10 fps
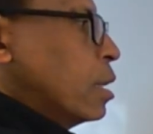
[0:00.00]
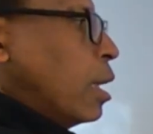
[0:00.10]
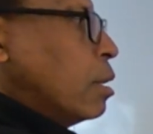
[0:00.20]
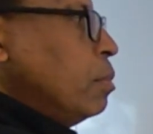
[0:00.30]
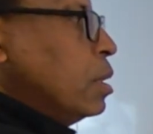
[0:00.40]

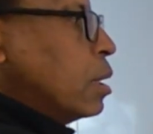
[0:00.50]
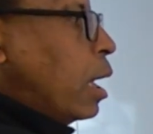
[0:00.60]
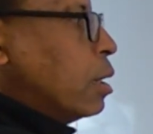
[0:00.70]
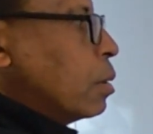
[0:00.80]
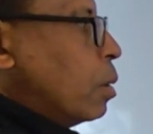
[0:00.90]
that means
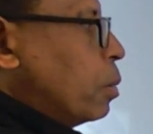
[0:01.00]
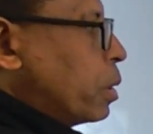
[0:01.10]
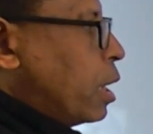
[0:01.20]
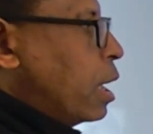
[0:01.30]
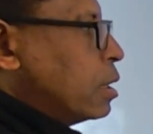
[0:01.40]

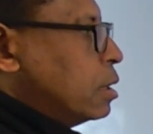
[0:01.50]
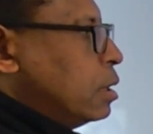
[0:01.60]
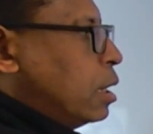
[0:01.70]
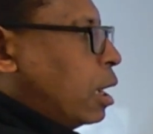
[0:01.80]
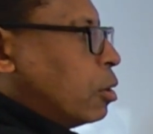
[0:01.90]
hydrochloric
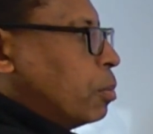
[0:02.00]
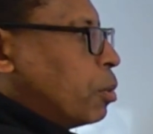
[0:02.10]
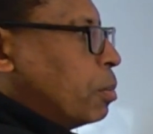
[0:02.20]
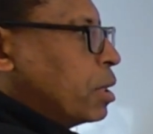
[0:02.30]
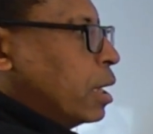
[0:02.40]
acid,
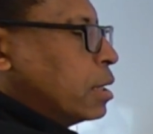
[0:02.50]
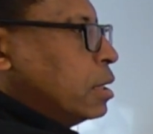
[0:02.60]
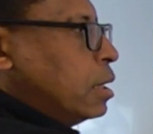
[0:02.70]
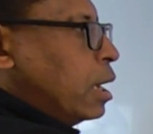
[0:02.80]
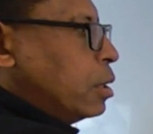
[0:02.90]
hydrobromic
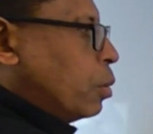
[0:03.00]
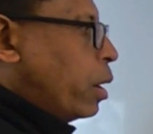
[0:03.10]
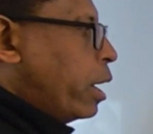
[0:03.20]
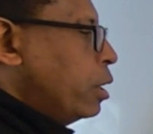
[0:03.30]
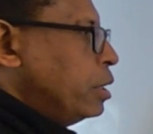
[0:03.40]
acid,
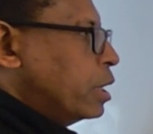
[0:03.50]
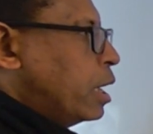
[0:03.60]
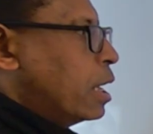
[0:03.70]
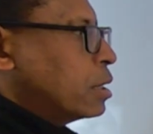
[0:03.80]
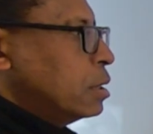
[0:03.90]
hydroiodic
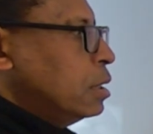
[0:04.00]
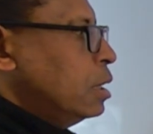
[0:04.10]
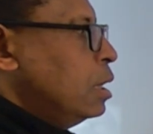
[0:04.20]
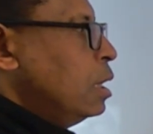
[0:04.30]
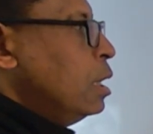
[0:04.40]
acid,
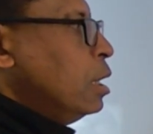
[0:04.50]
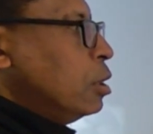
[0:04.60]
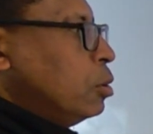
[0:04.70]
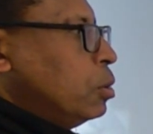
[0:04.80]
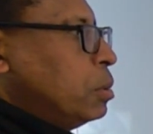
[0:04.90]

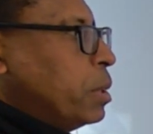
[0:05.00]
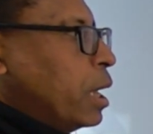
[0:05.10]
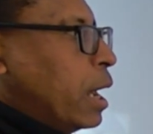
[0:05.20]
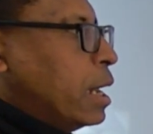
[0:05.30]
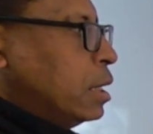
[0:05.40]
you would be
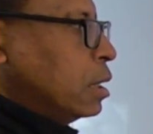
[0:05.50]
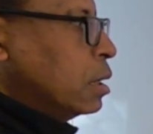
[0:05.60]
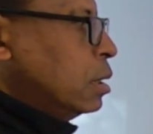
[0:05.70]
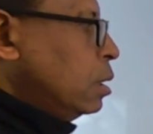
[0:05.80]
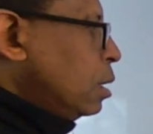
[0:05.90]
adding
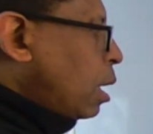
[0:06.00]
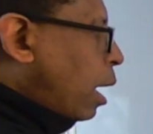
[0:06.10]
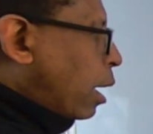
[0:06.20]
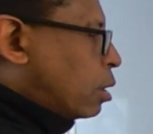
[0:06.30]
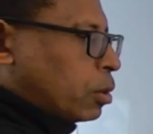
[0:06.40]

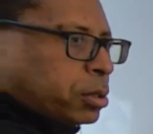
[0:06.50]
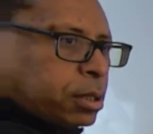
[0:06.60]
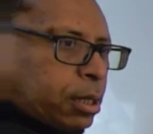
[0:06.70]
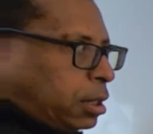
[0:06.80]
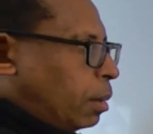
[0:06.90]
across
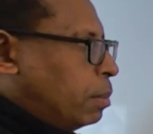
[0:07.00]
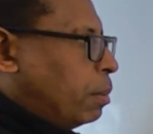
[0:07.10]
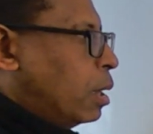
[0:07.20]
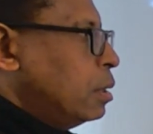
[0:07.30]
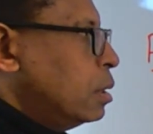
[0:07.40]
the double
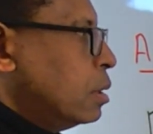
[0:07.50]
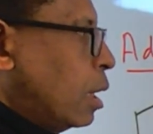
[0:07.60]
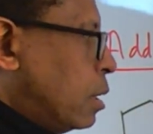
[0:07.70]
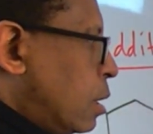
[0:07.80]
bond. That is